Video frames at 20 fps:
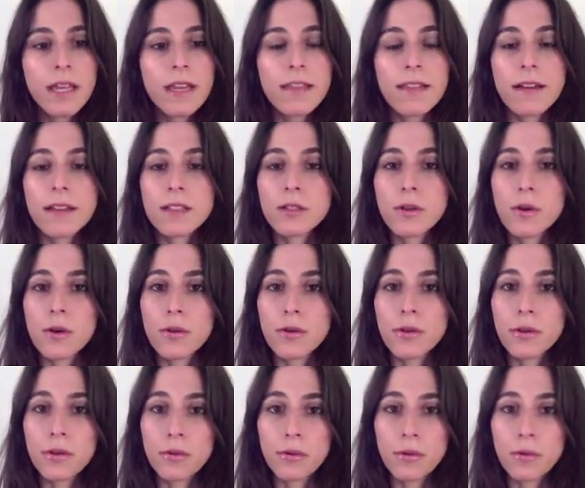That's called
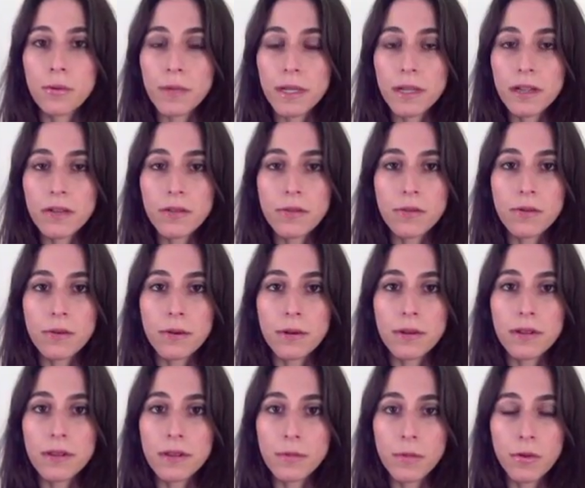the Guru bead,
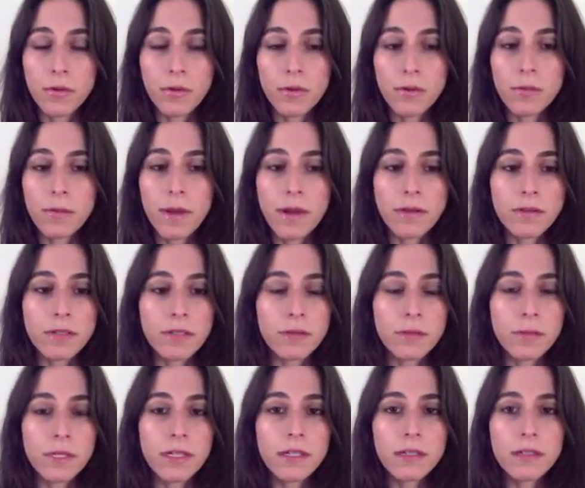or the Meru
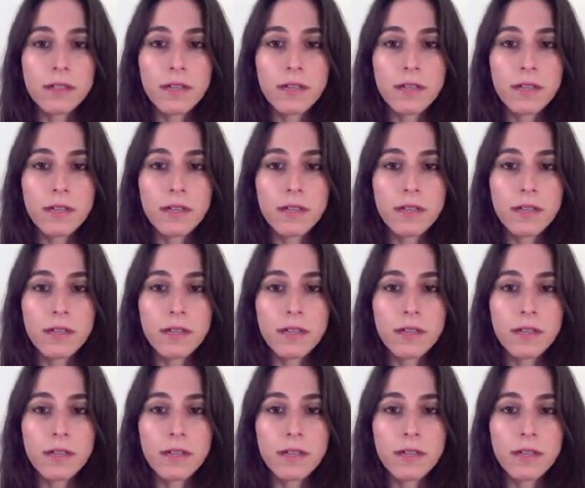mountain bead.